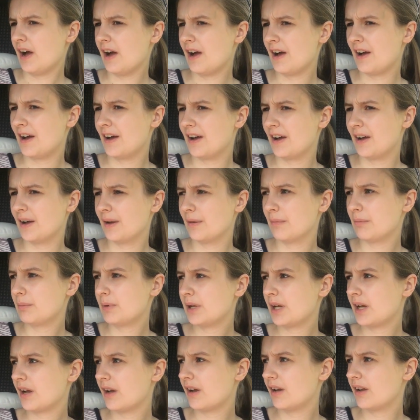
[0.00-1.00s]
Uh,
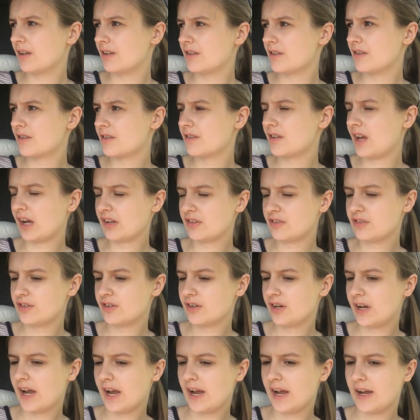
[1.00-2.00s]
because
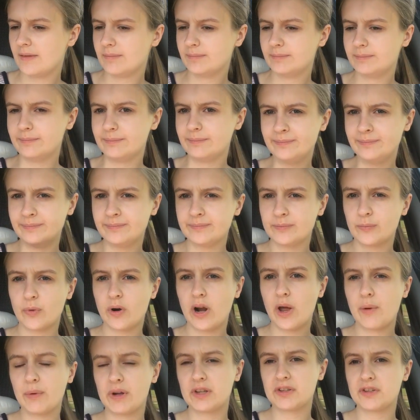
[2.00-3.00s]
yesterday
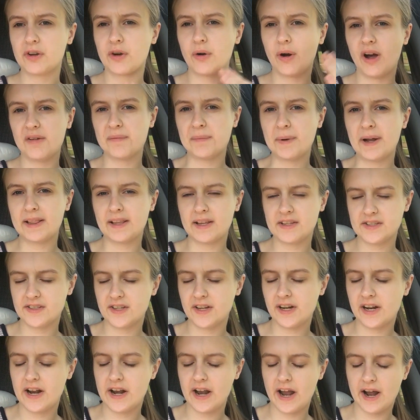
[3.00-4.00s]
when I went to go have my
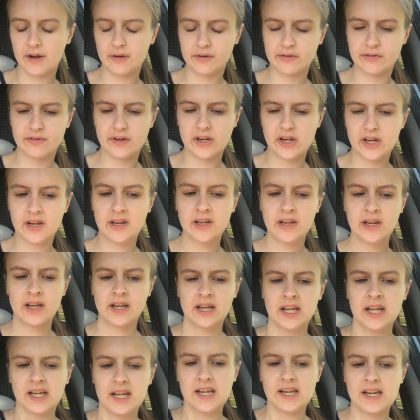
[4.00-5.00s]
lesson on Alfie,
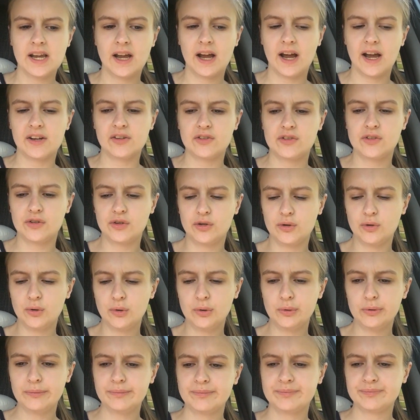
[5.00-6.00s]
he had
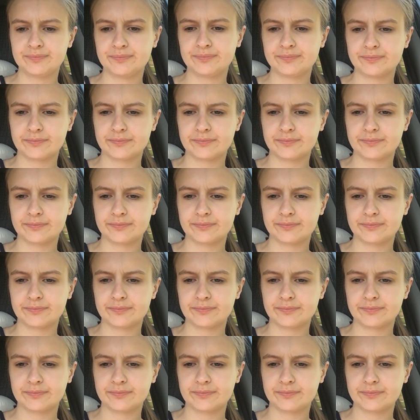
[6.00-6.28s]
two